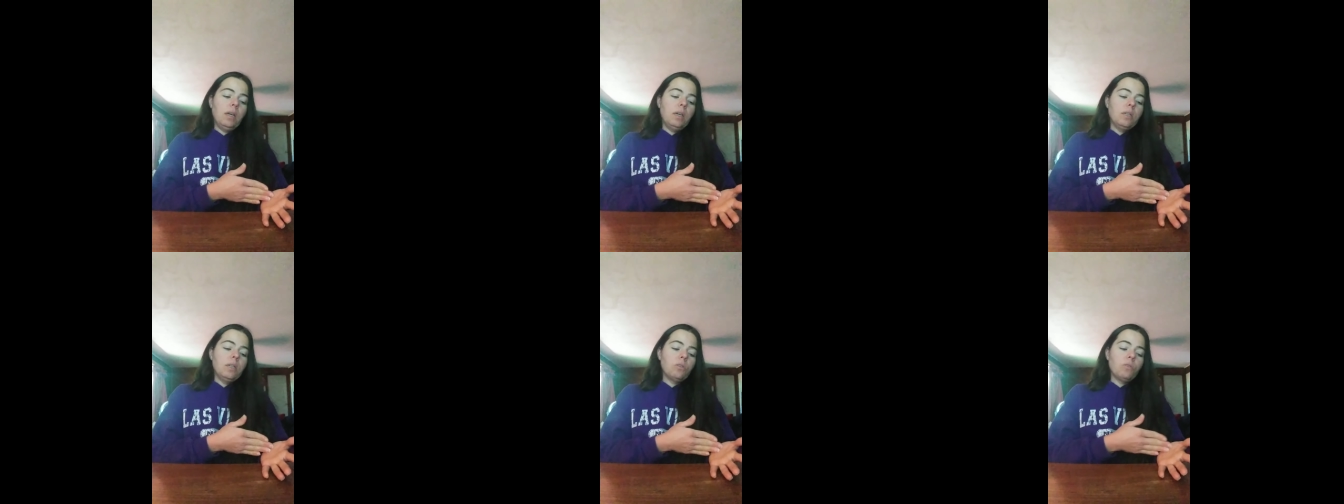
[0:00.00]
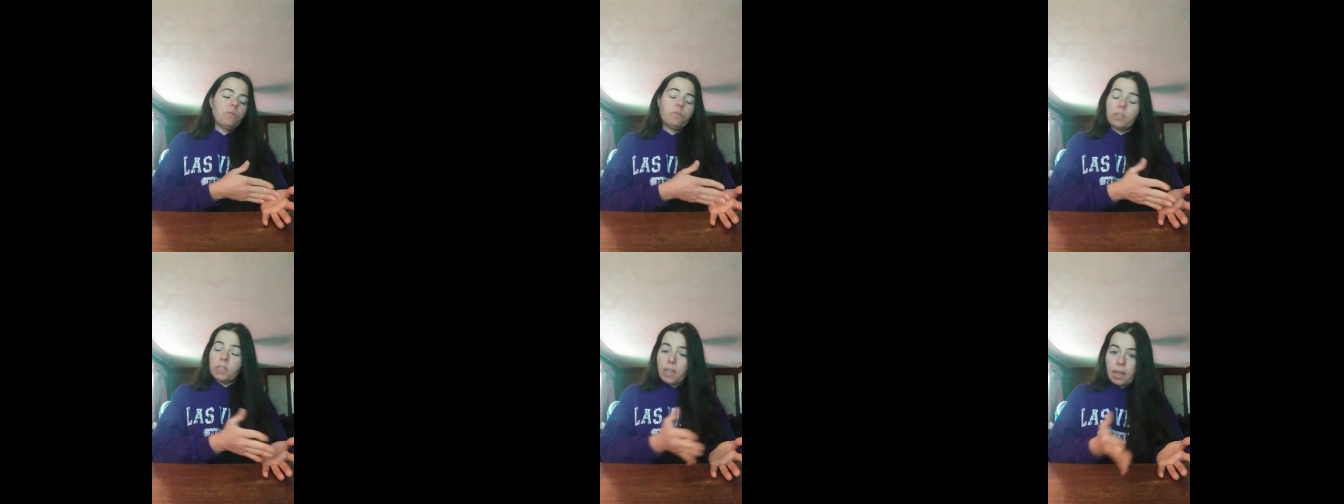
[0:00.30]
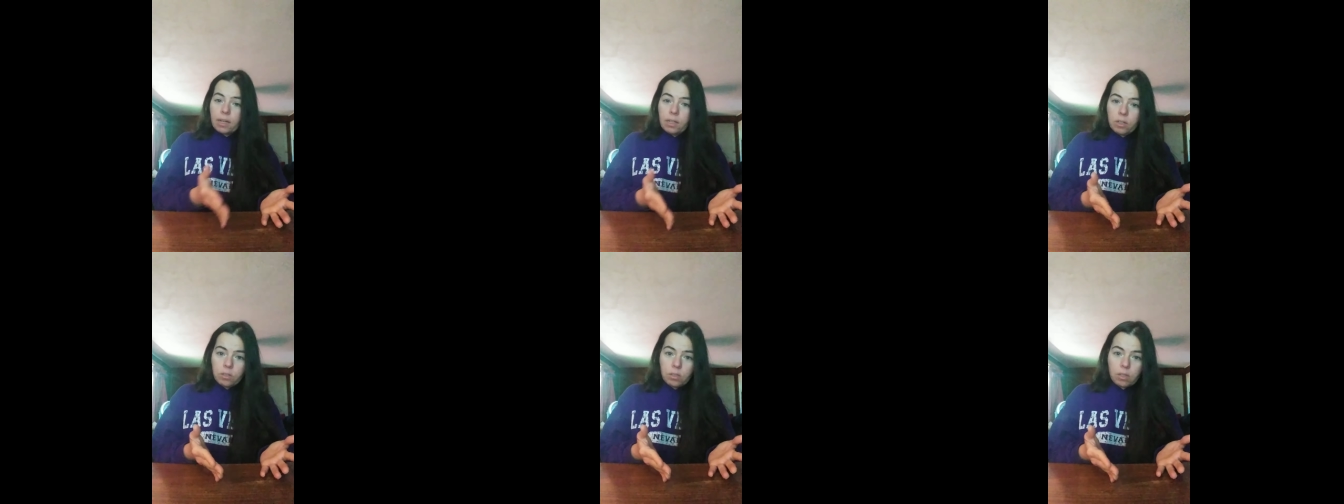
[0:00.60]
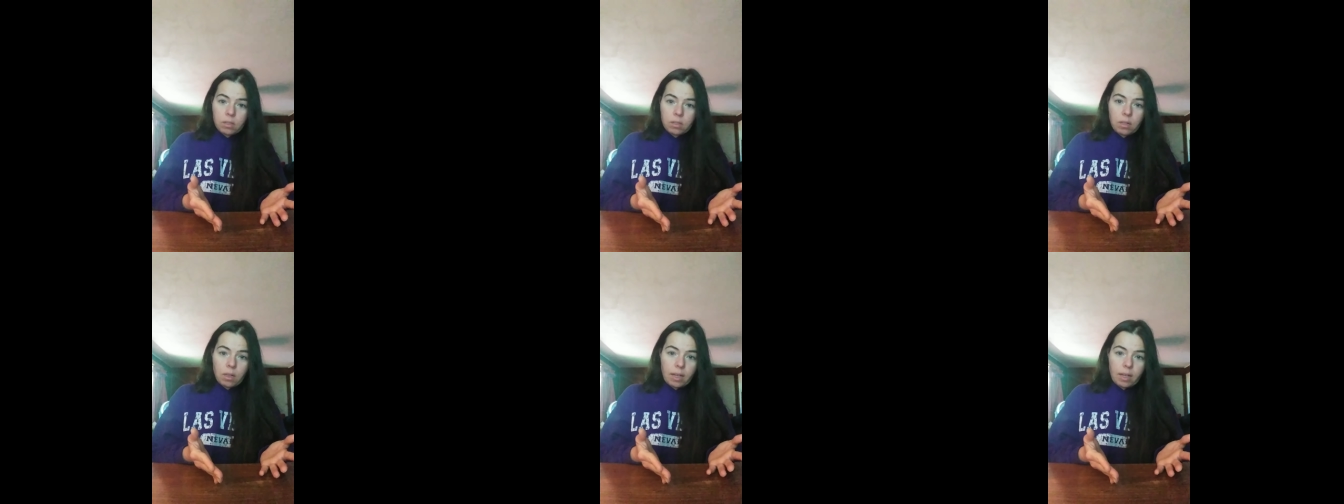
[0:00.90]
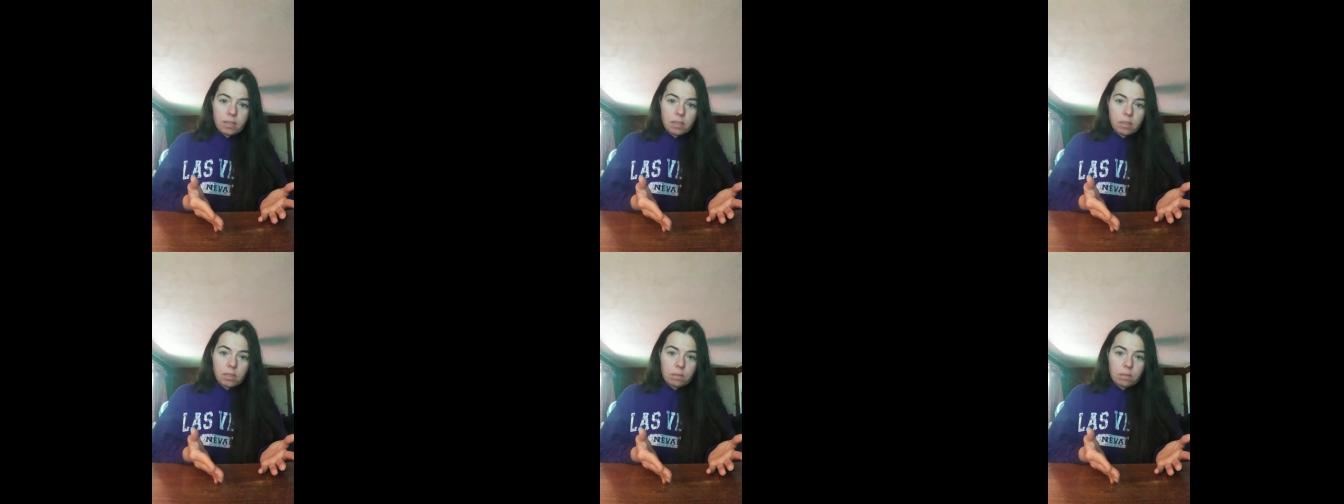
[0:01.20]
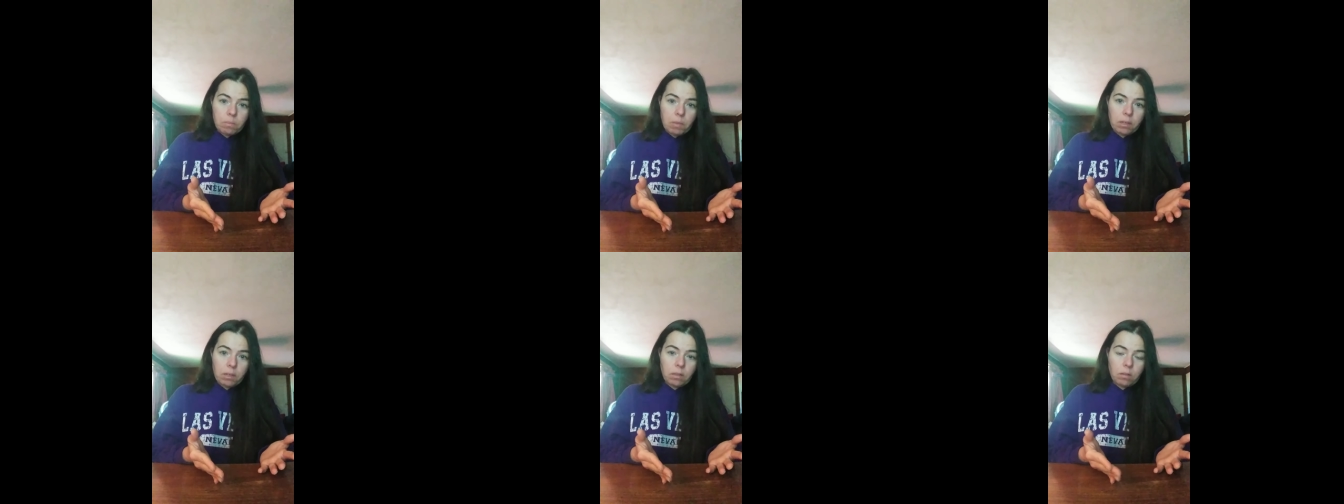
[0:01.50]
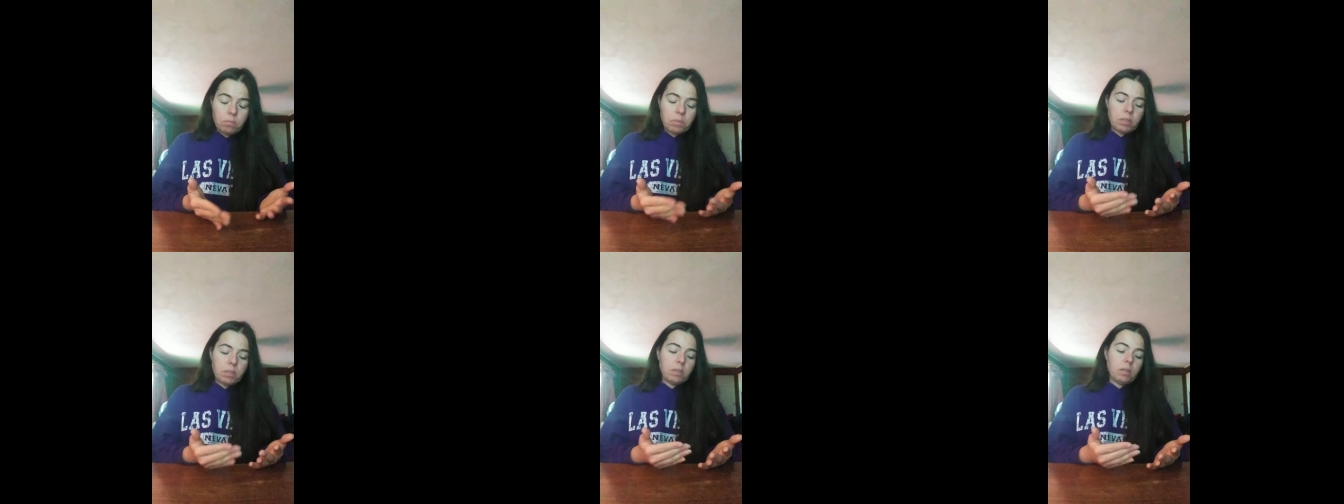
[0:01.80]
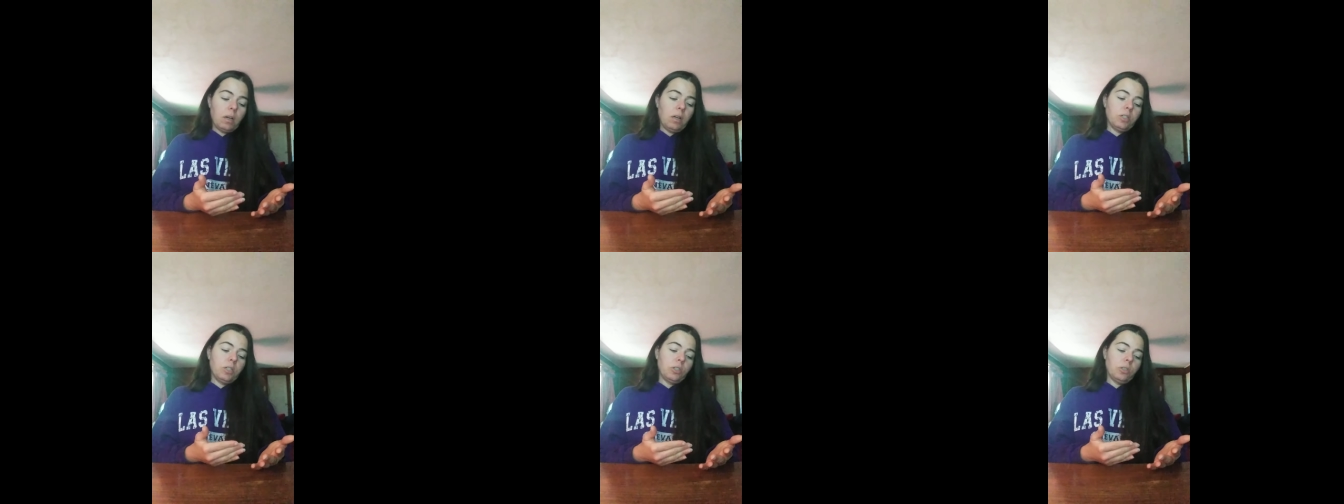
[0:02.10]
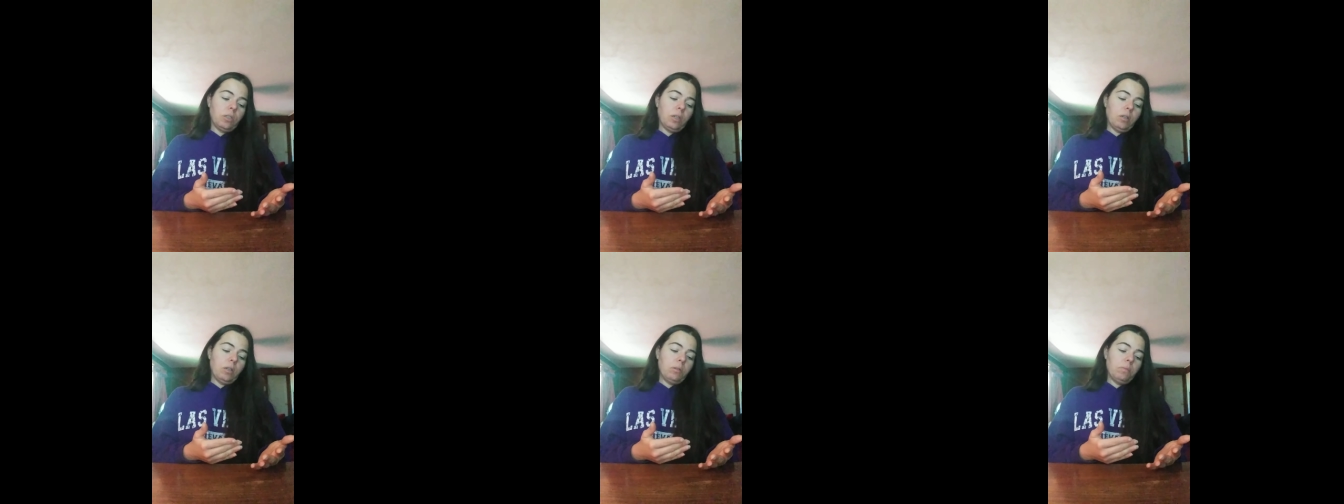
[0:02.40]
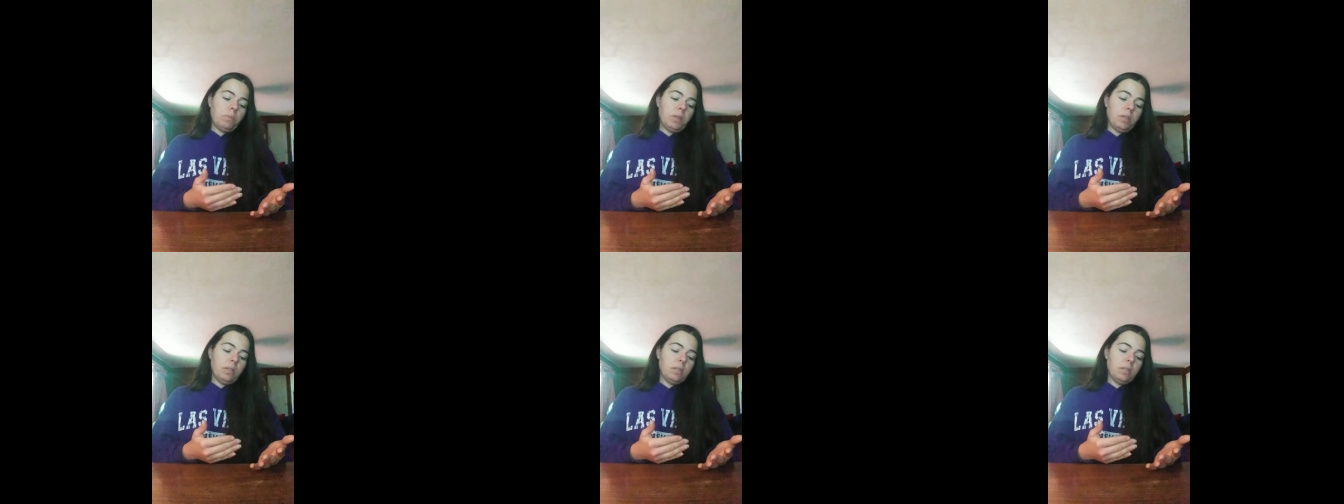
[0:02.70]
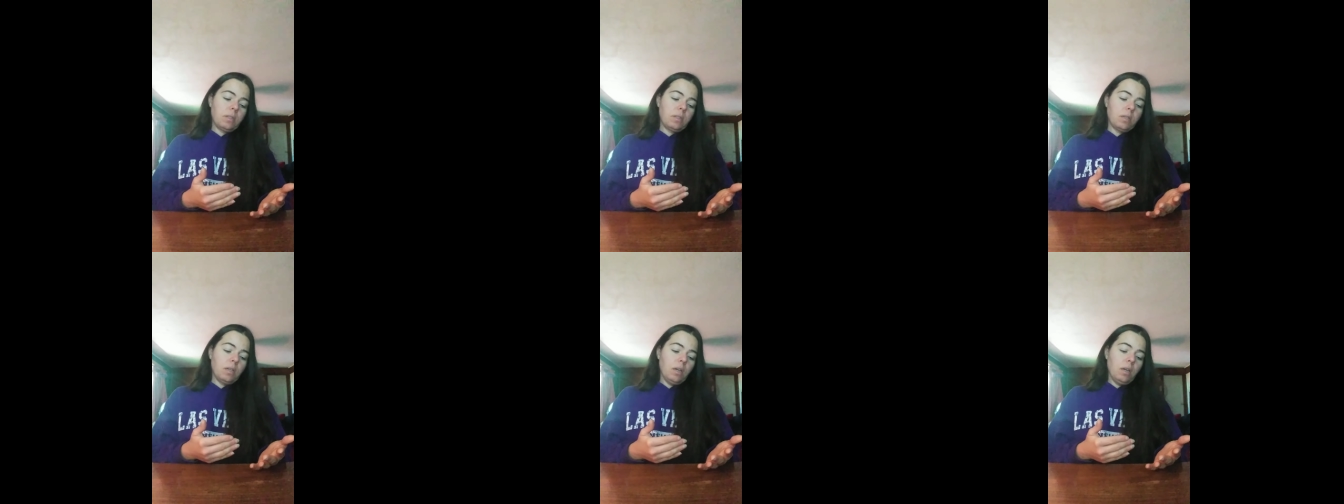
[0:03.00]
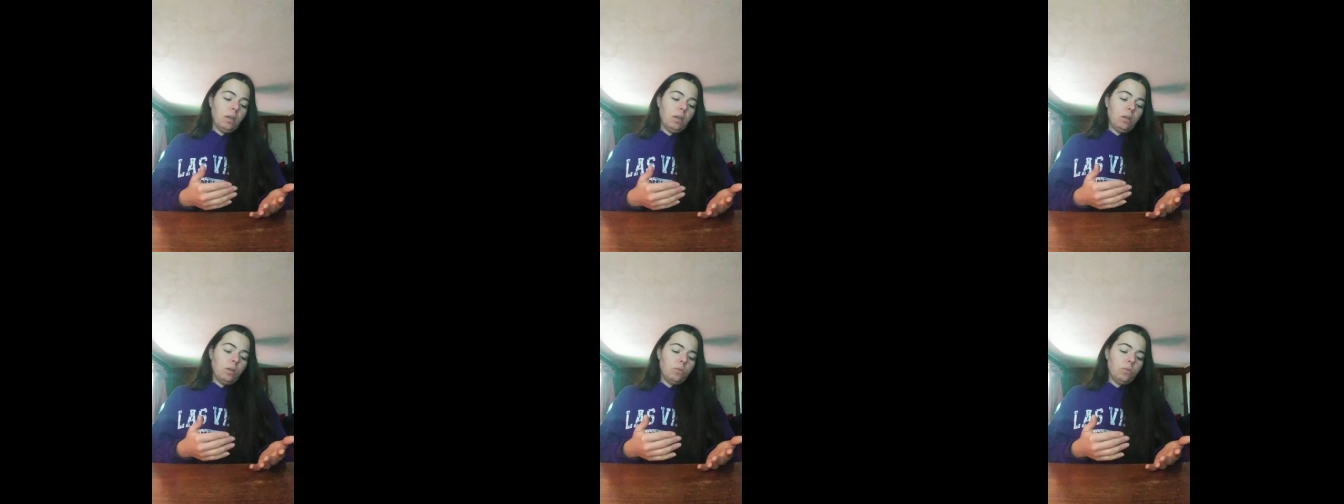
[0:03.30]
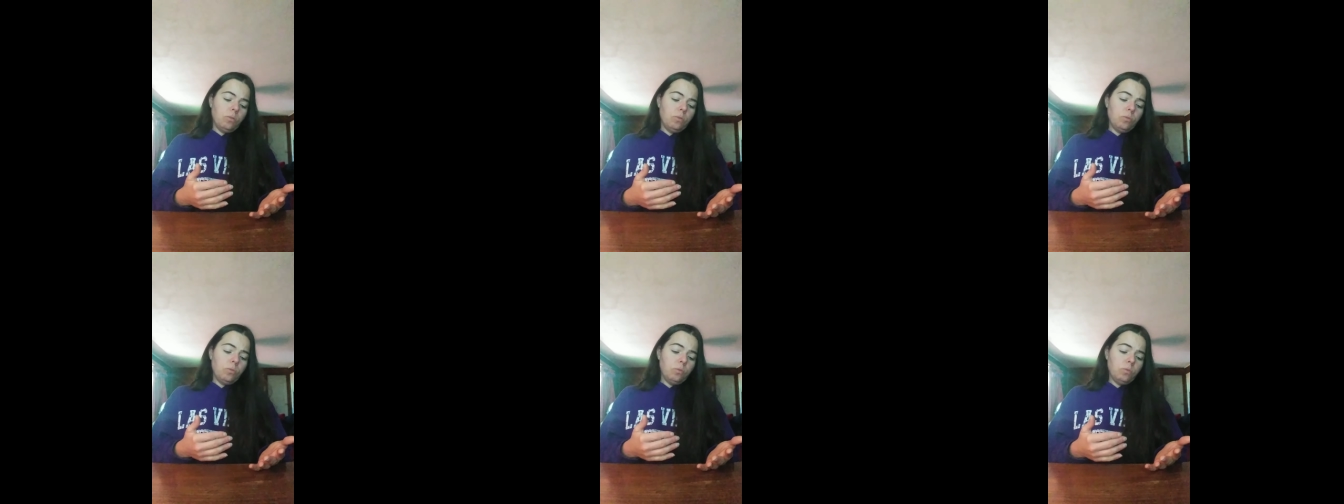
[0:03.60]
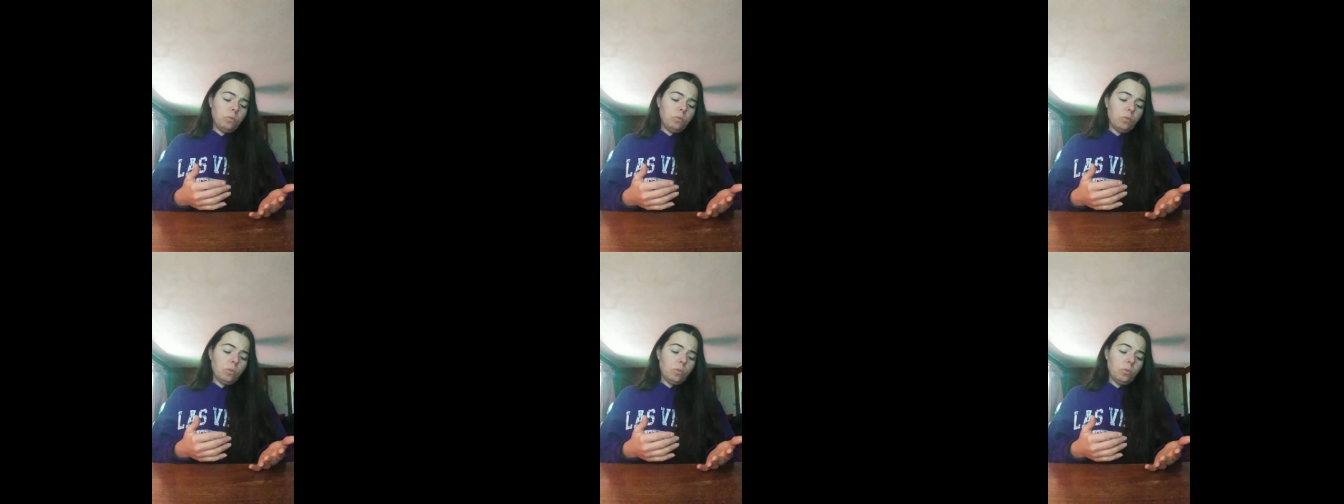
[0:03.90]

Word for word: is over ten years as a licensed medical massage therapist who,